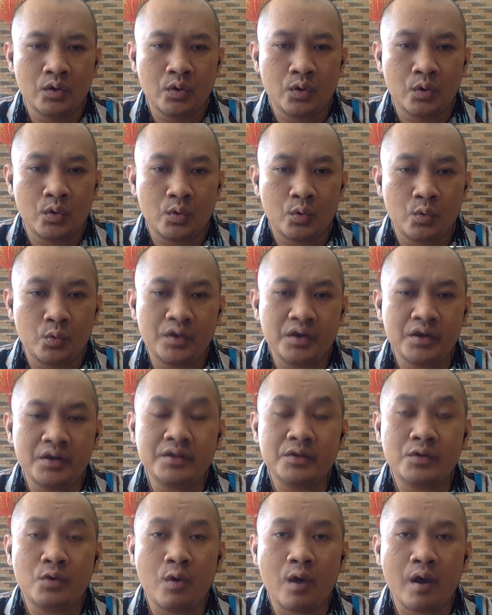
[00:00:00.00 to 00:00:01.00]
will
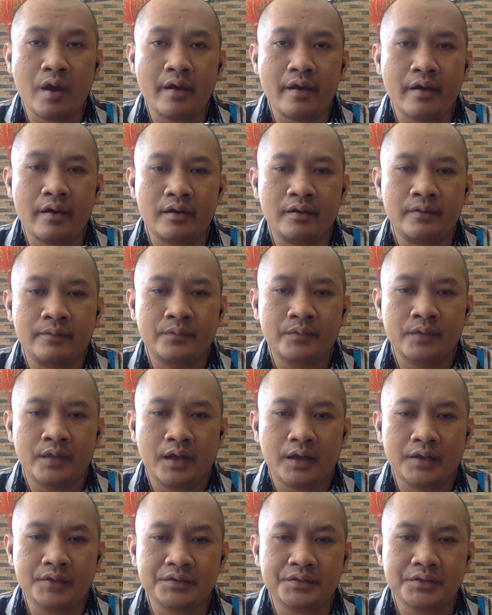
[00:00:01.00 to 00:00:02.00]
require
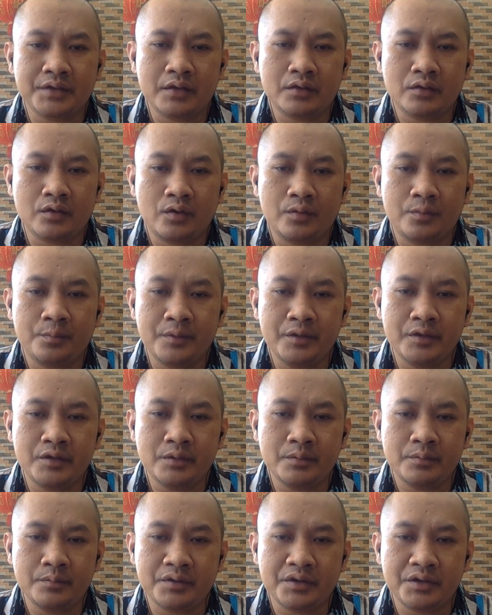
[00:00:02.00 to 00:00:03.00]
a set of
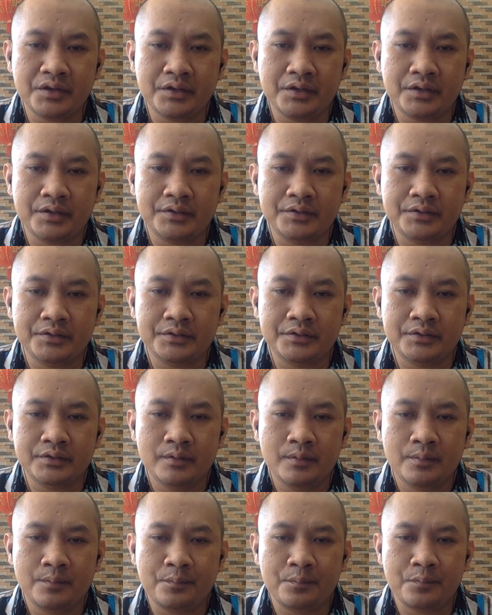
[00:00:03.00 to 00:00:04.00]
medium-risk
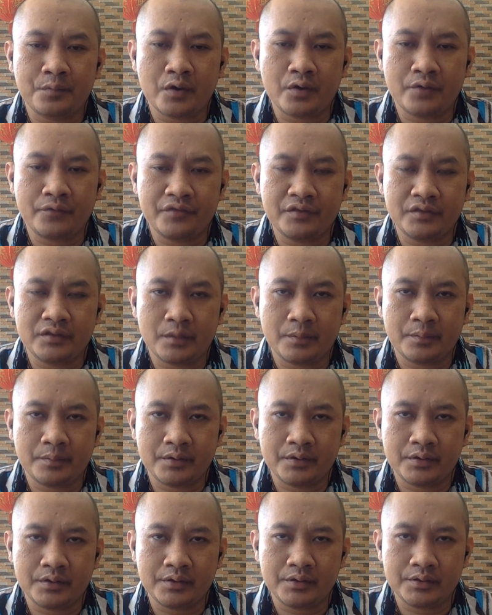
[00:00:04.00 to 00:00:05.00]

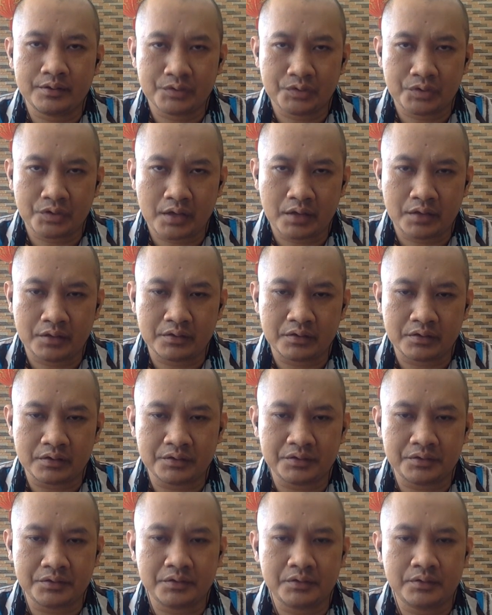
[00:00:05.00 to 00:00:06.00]
profitability
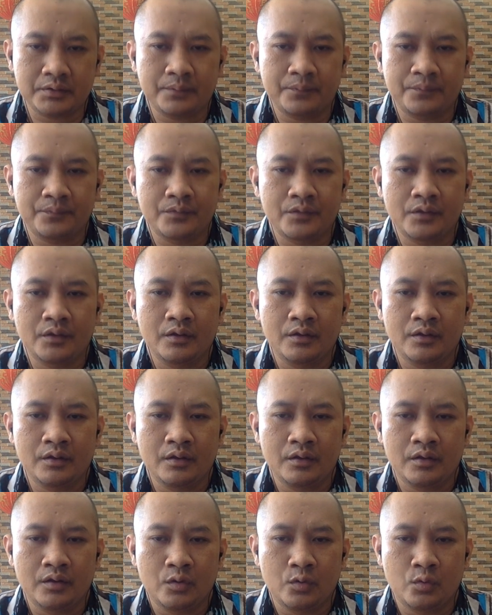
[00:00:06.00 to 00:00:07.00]
strategies.
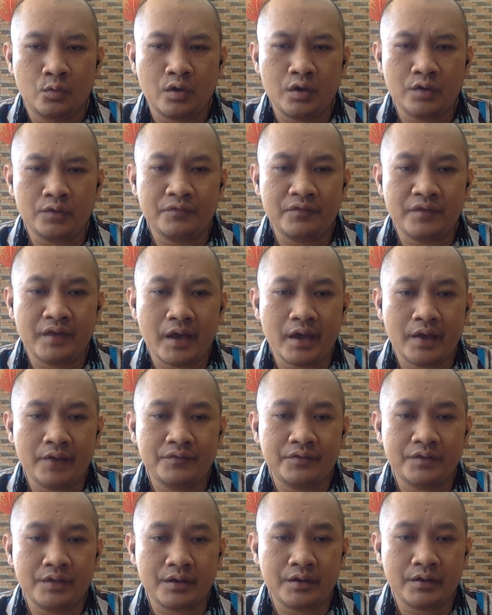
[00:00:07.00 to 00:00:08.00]
What we have
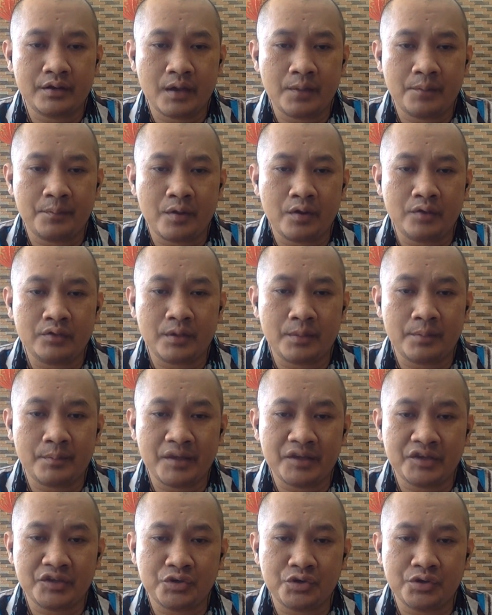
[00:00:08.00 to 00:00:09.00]
done about a
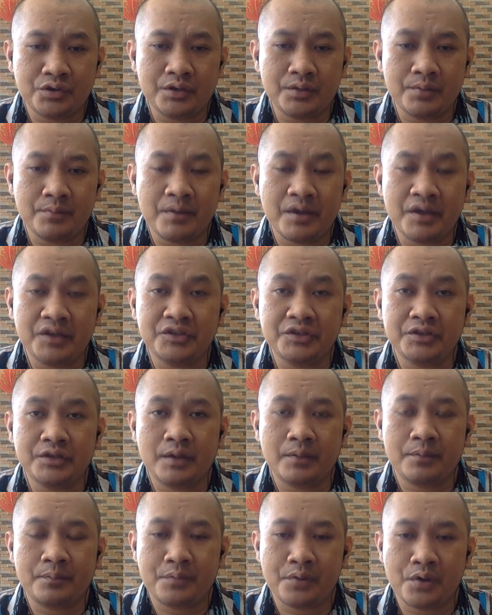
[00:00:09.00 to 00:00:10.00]
maturity matching
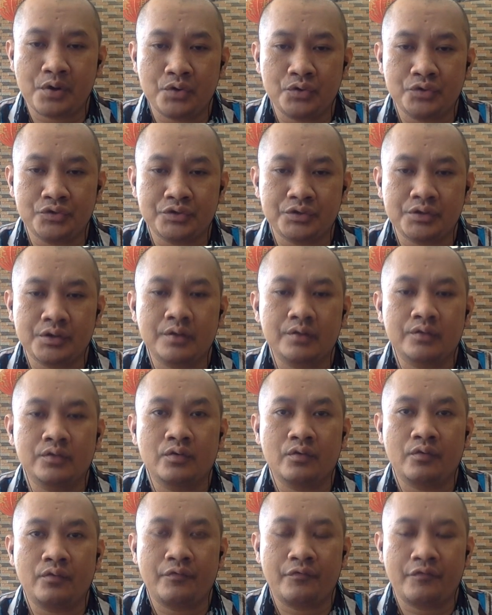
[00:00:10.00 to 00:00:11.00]
approach
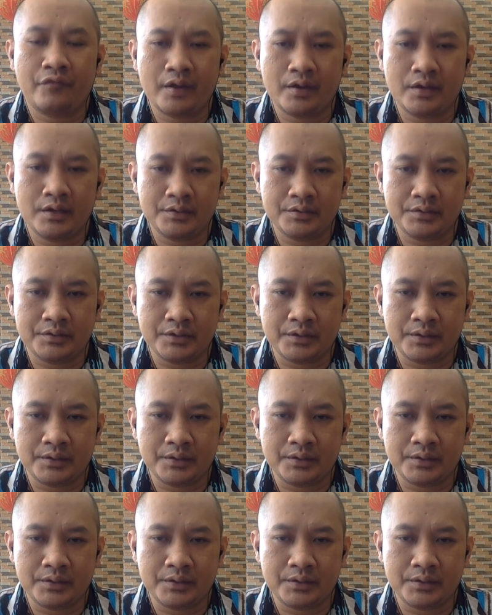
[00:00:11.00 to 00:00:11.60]
to financing.